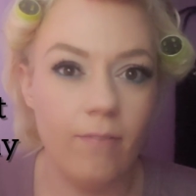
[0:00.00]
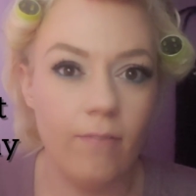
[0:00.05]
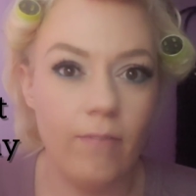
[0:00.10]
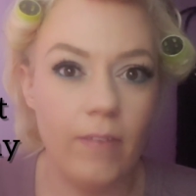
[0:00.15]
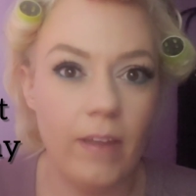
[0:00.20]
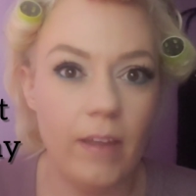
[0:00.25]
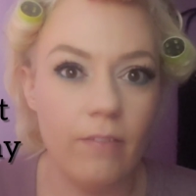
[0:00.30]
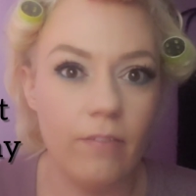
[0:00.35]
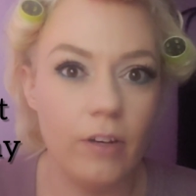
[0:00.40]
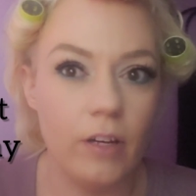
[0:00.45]

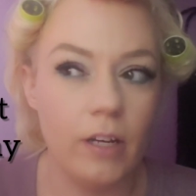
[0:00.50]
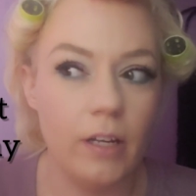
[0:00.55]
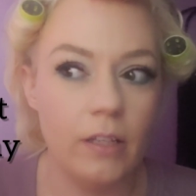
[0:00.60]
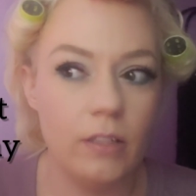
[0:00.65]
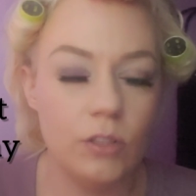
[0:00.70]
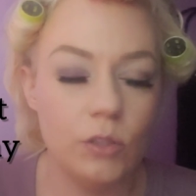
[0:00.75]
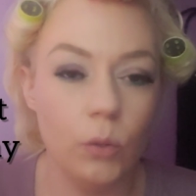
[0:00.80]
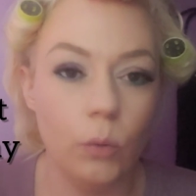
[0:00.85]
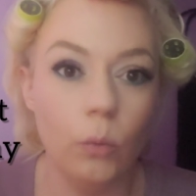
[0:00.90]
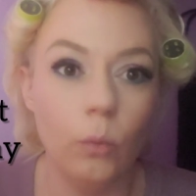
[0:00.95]
favorite
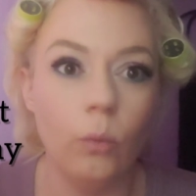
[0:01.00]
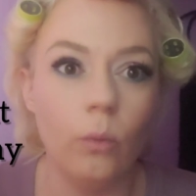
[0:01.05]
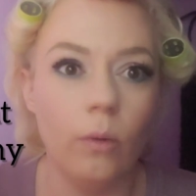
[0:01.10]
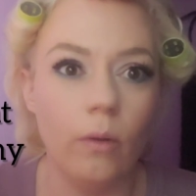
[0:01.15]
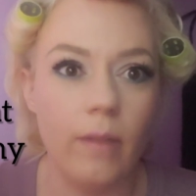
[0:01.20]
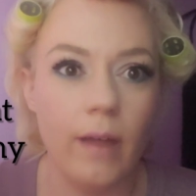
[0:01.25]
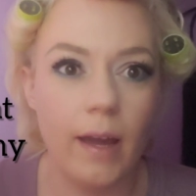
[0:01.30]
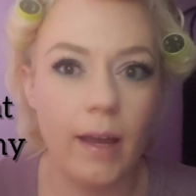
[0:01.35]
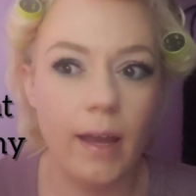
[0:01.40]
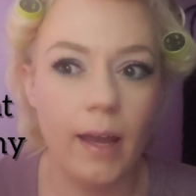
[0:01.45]
tool
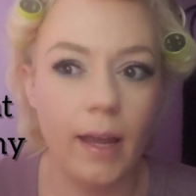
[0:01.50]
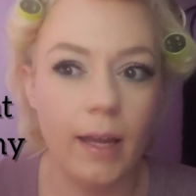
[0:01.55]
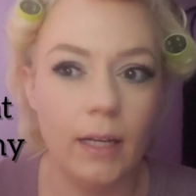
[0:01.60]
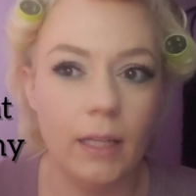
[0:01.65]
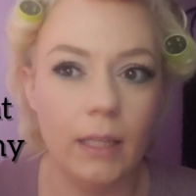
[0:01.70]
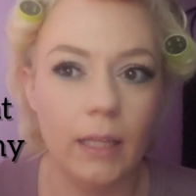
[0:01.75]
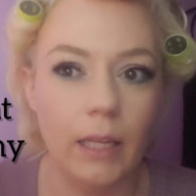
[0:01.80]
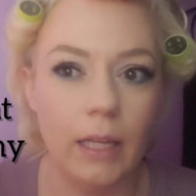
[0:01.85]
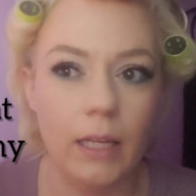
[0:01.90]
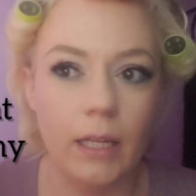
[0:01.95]
that kind of
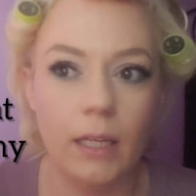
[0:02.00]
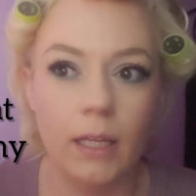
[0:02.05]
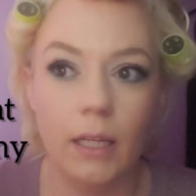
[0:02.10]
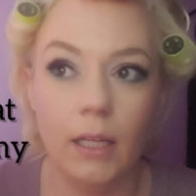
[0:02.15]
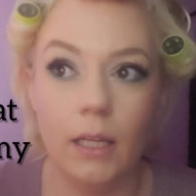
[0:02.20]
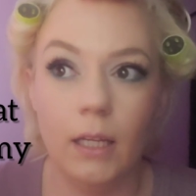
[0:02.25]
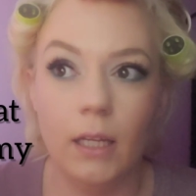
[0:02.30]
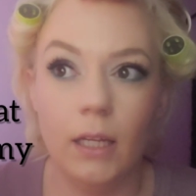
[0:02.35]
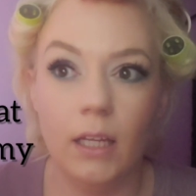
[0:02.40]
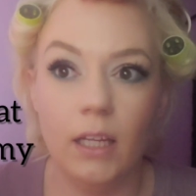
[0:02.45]
like,
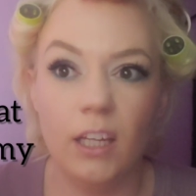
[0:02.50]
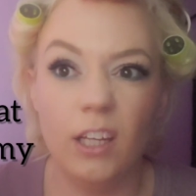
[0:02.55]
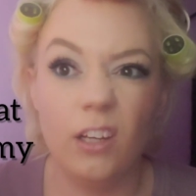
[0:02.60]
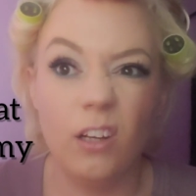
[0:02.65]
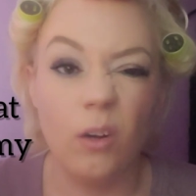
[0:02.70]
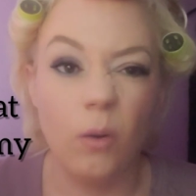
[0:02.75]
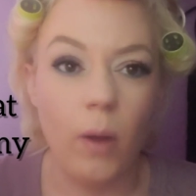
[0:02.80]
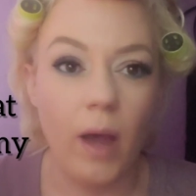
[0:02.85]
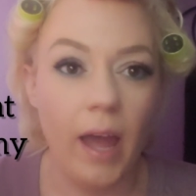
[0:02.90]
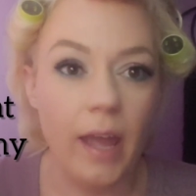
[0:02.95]
you
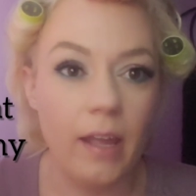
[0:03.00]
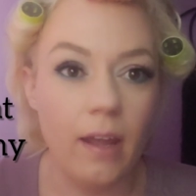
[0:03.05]
know,